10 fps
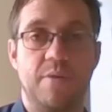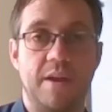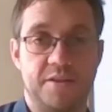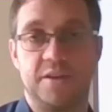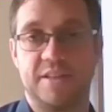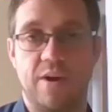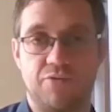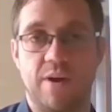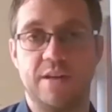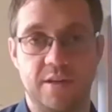success
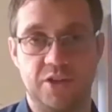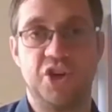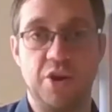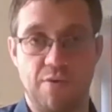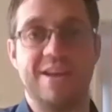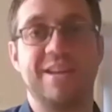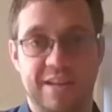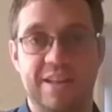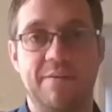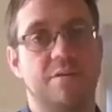rate at generating
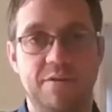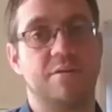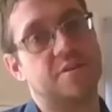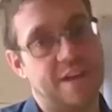the evidence.